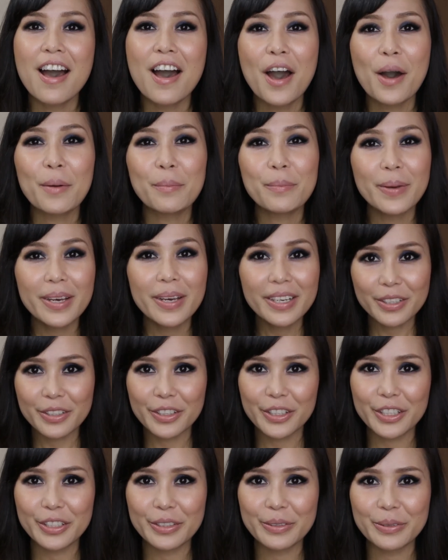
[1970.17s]
a better
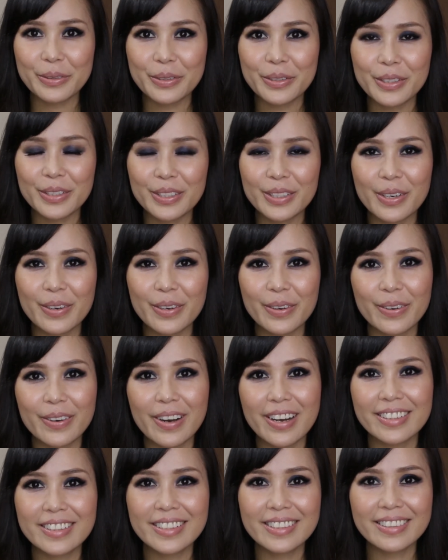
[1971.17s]
you. So
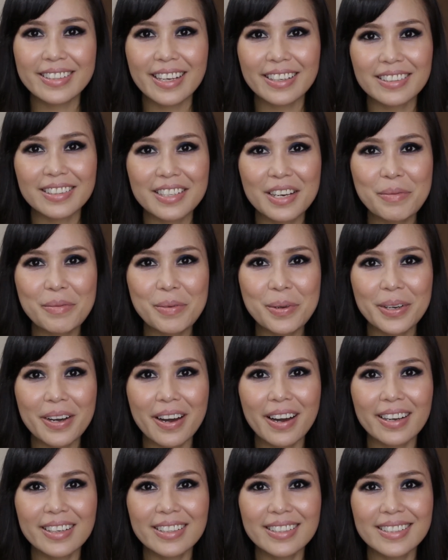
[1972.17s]
until next time, you
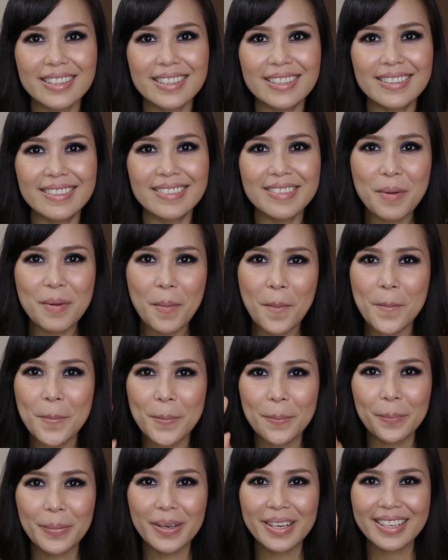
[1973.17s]
guys,
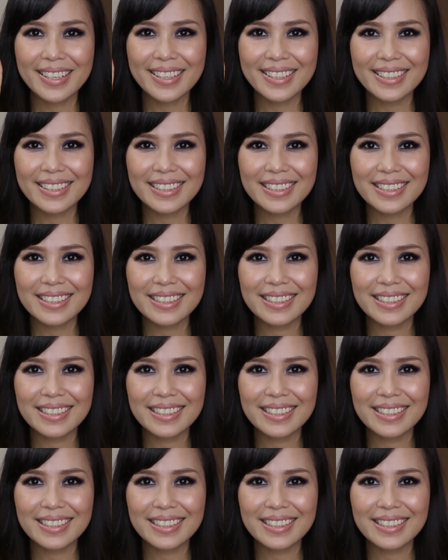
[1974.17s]
peace.